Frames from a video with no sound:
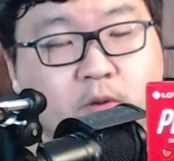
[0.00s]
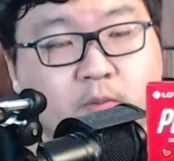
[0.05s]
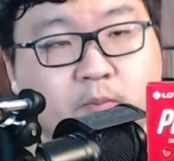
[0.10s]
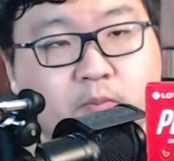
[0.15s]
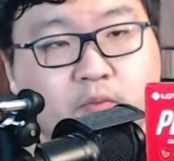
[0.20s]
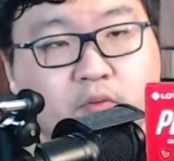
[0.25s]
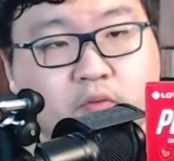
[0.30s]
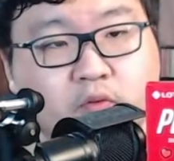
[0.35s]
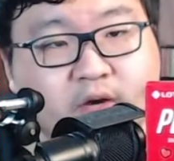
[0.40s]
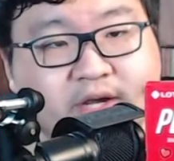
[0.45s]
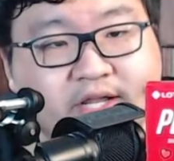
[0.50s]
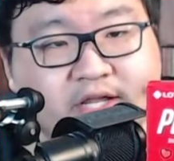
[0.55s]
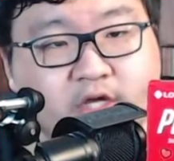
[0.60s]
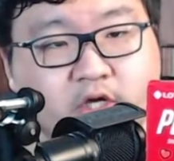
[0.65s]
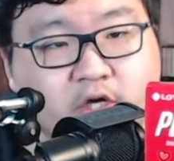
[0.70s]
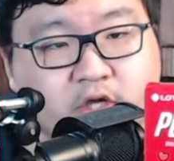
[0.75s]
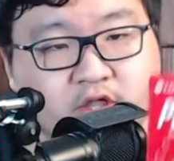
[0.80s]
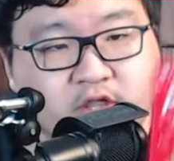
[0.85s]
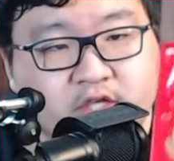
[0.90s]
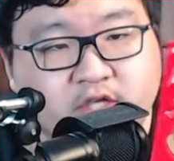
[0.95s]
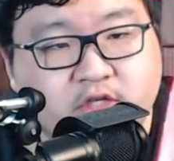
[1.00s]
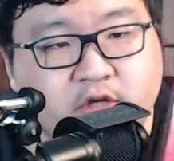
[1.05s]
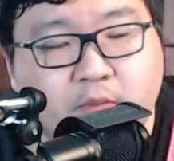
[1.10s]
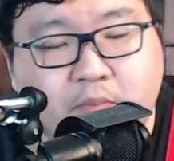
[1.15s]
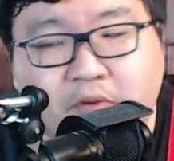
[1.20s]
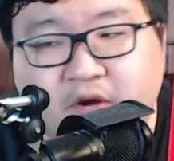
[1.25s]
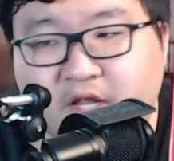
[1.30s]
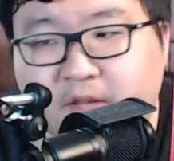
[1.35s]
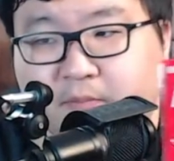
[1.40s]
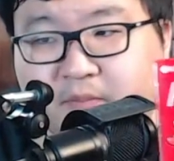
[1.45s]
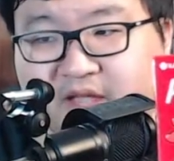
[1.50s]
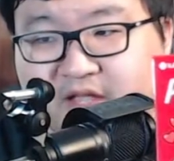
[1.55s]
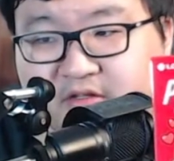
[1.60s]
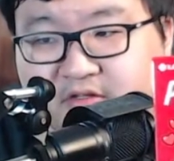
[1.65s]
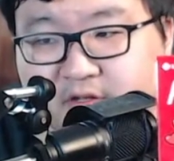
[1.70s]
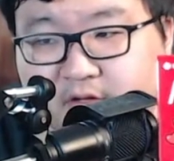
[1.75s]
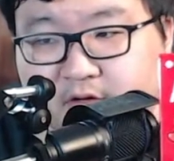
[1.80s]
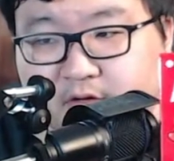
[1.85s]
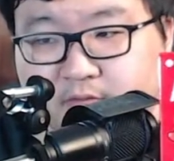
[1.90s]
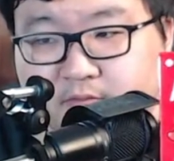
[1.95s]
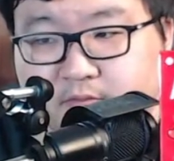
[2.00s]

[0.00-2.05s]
are pretty good. These are pretty basic.